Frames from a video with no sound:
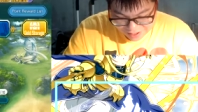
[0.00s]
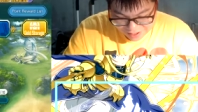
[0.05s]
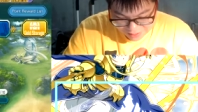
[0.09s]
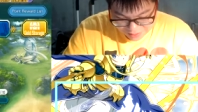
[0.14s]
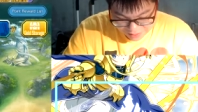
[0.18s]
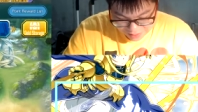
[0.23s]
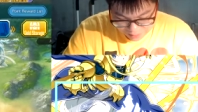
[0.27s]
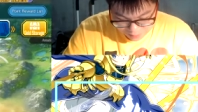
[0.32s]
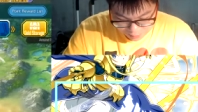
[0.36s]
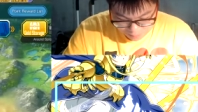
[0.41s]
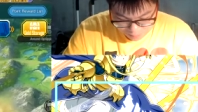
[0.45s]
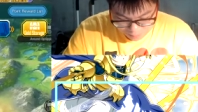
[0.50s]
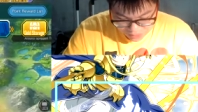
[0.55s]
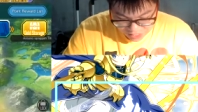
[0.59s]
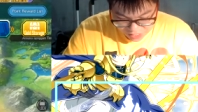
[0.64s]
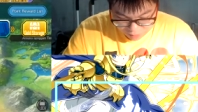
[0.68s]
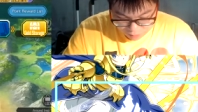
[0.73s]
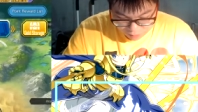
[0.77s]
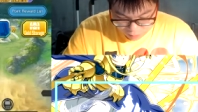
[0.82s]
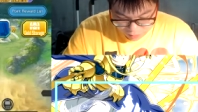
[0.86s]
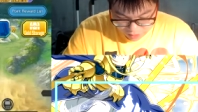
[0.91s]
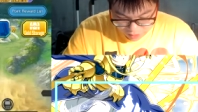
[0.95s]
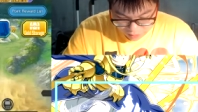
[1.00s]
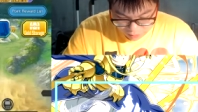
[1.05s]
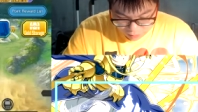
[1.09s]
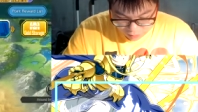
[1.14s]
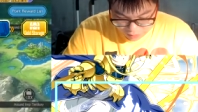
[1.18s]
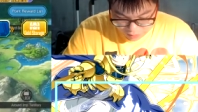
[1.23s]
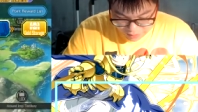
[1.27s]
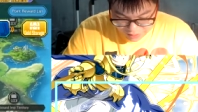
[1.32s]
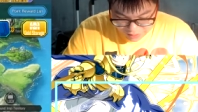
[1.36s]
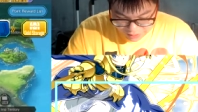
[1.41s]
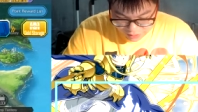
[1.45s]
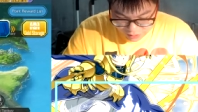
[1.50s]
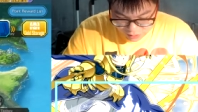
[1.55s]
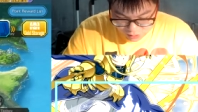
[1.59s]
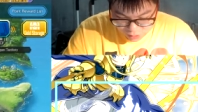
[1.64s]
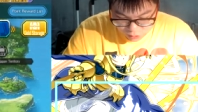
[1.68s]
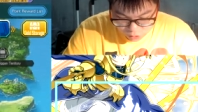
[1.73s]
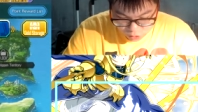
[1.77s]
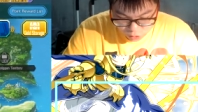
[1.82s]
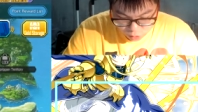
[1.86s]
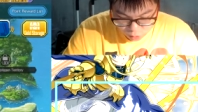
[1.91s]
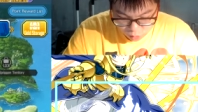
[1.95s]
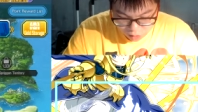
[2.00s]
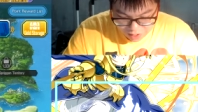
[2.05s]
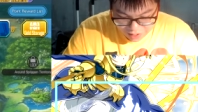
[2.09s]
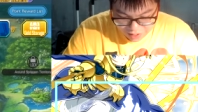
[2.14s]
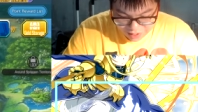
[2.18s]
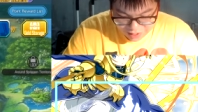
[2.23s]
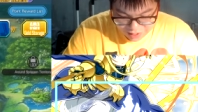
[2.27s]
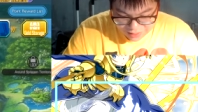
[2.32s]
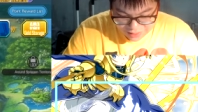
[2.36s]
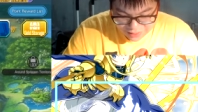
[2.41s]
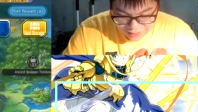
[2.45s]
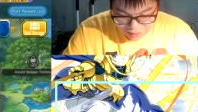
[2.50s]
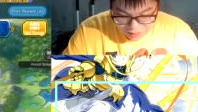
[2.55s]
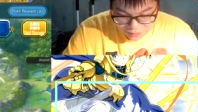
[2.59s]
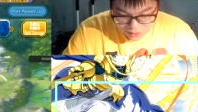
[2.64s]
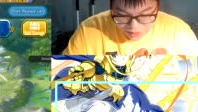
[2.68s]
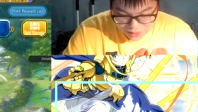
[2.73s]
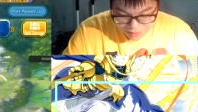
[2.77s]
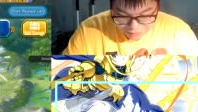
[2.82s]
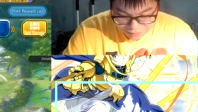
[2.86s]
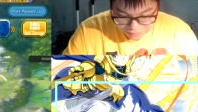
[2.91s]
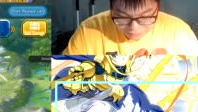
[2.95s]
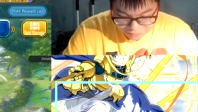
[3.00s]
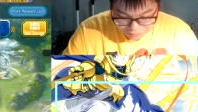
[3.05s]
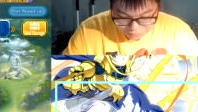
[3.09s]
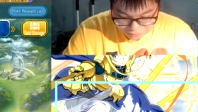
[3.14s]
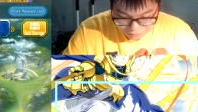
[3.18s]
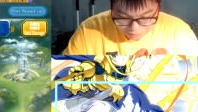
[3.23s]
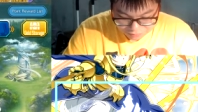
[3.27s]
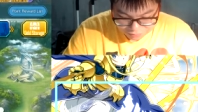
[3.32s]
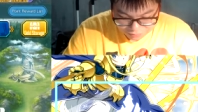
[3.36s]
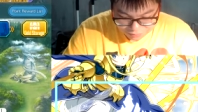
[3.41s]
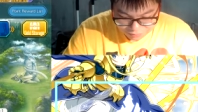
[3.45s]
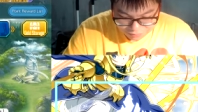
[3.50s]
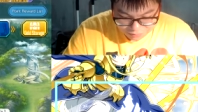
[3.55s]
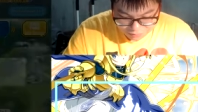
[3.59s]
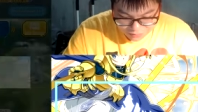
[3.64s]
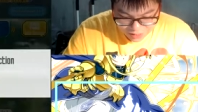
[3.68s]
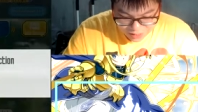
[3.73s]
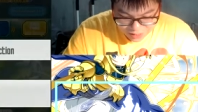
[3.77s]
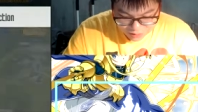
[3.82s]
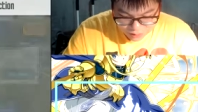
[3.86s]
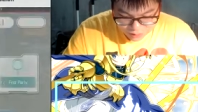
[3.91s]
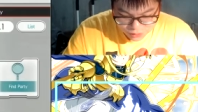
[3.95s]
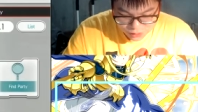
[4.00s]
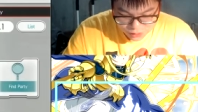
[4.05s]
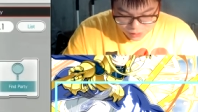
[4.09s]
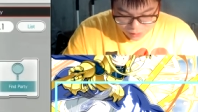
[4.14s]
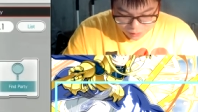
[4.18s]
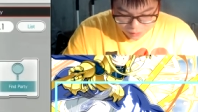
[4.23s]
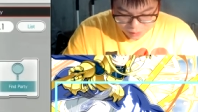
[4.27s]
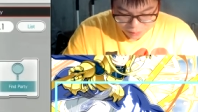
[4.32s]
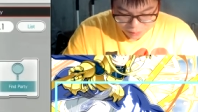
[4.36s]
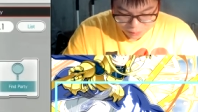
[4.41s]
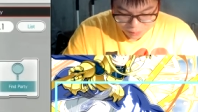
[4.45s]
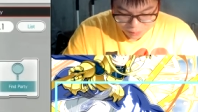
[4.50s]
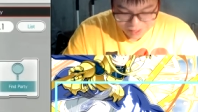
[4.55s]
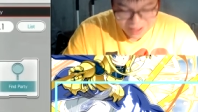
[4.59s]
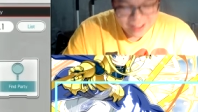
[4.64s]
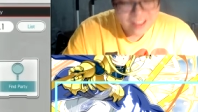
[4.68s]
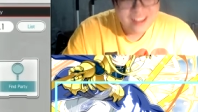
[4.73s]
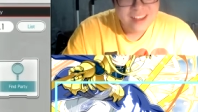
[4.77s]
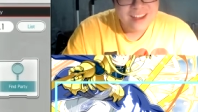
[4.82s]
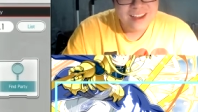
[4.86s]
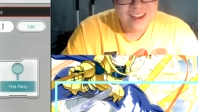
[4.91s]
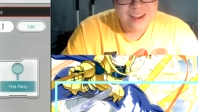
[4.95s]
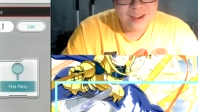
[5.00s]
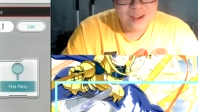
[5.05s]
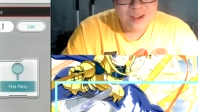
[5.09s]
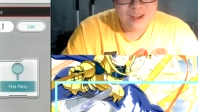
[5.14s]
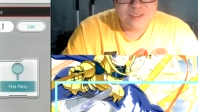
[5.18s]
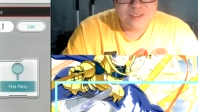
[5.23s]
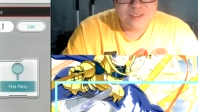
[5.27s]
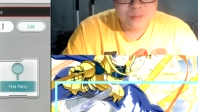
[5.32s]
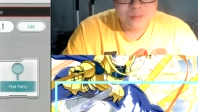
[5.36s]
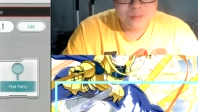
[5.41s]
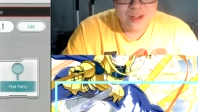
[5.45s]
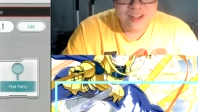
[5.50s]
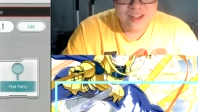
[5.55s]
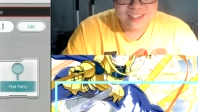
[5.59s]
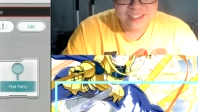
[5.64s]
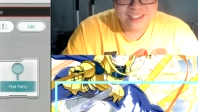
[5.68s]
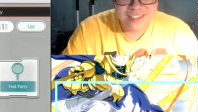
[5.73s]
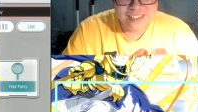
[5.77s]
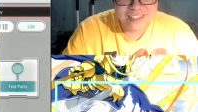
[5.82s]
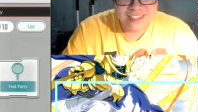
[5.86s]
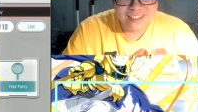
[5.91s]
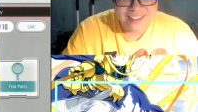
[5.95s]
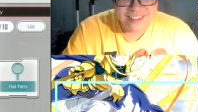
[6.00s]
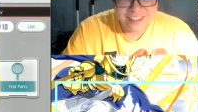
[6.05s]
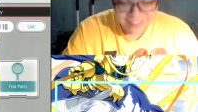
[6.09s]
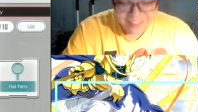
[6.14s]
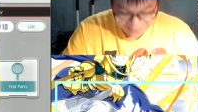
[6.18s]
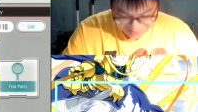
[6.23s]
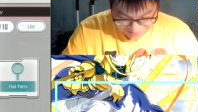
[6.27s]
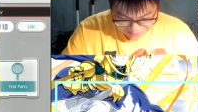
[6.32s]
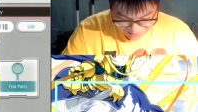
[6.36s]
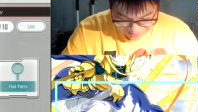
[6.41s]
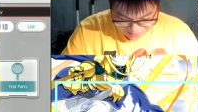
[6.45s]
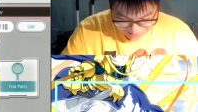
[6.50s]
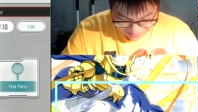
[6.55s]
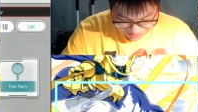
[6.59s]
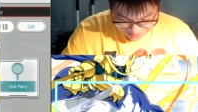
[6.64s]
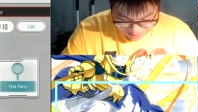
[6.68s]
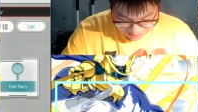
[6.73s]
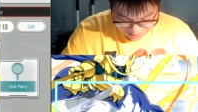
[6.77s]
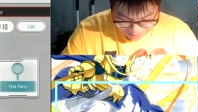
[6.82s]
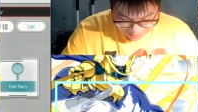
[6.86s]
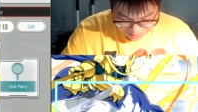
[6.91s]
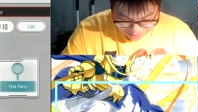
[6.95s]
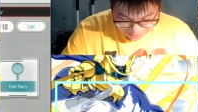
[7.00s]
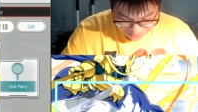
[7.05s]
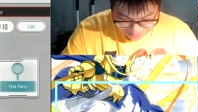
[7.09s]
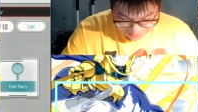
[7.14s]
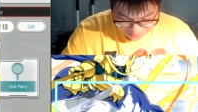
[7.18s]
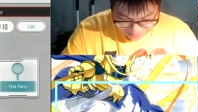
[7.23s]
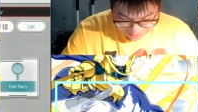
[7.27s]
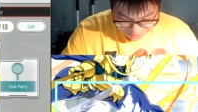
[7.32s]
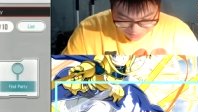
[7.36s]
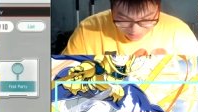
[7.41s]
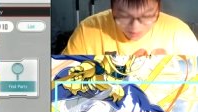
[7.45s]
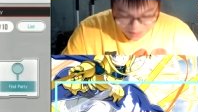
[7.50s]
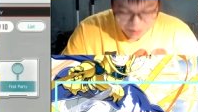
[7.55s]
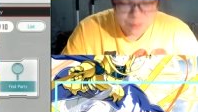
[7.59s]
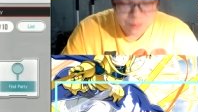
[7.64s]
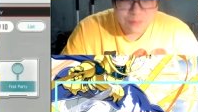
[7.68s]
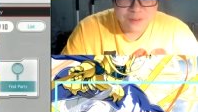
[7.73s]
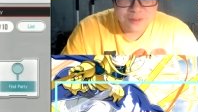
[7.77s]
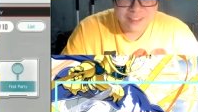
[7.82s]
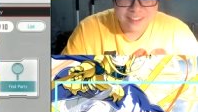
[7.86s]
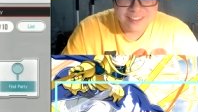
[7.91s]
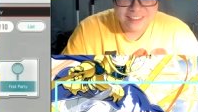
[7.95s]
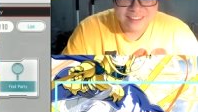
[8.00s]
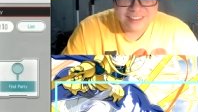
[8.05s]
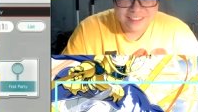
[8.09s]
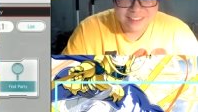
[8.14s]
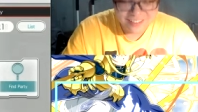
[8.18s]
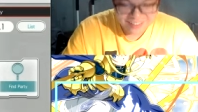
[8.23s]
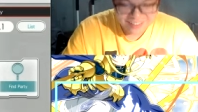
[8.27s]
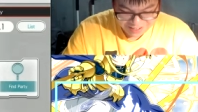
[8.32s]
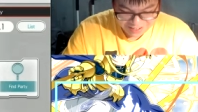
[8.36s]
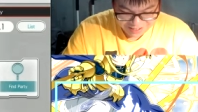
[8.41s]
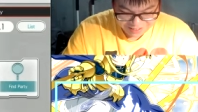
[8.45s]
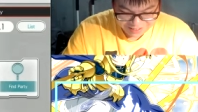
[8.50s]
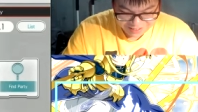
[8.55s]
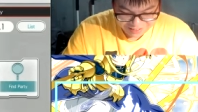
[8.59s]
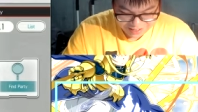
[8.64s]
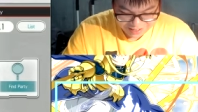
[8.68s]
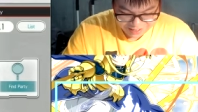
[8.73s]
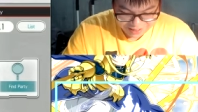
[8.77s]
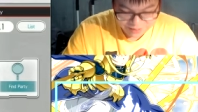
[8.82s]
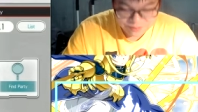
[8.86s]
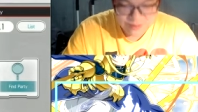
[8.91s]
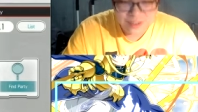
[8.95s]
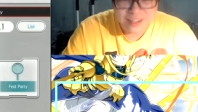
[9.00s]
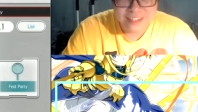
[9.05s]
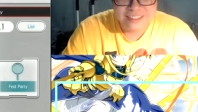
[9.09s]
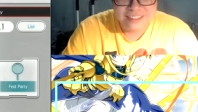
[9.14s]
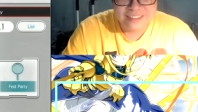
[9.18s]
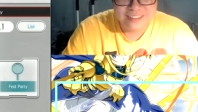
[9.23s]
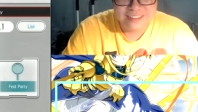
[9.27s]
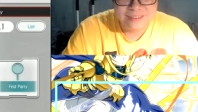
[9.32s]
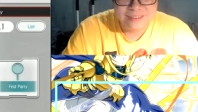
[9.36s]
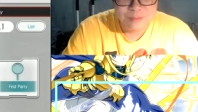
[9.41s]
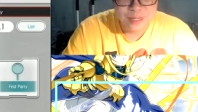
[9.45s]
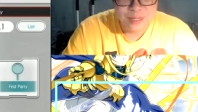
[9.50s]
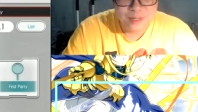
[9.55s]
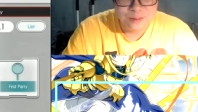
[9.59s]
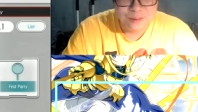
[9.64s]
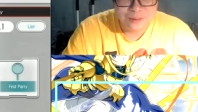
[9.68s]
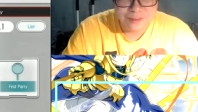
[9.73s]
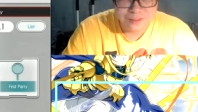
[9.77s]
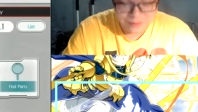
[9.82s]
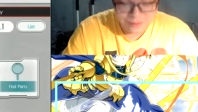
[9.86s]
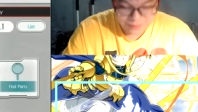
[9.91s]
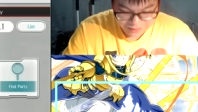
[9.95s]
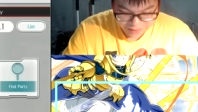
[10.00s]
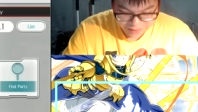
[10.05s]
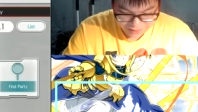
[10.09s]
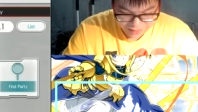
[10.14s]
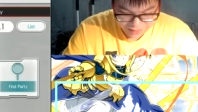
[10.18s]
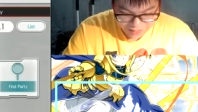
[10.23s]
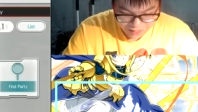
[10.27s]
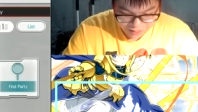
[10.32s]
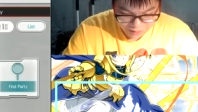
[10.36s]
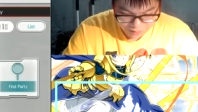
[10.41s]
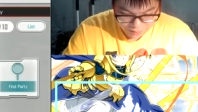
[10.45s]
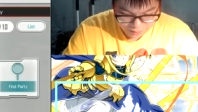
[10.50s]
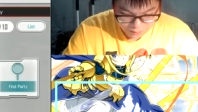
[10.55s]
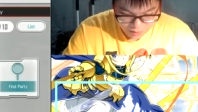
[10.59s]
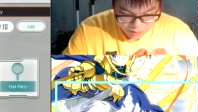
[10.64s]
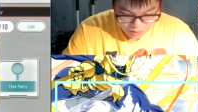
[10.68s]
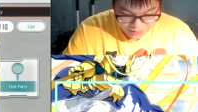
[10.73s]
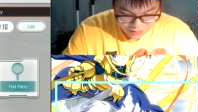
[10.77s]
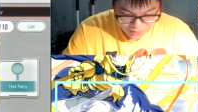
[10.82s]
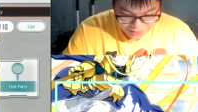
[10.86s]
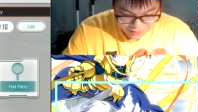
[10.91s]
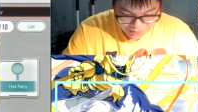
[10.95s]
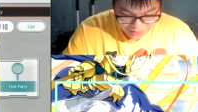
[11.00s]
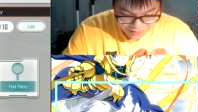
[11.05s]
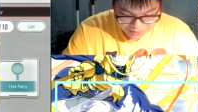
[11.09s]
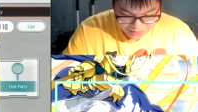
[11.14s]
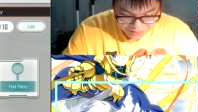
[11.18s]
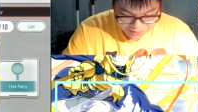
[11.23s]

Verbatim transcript: So yeah, my goal is to try and attempt to solo all of the bosses. And hopefully, I, I can find Mikoto in any one of these.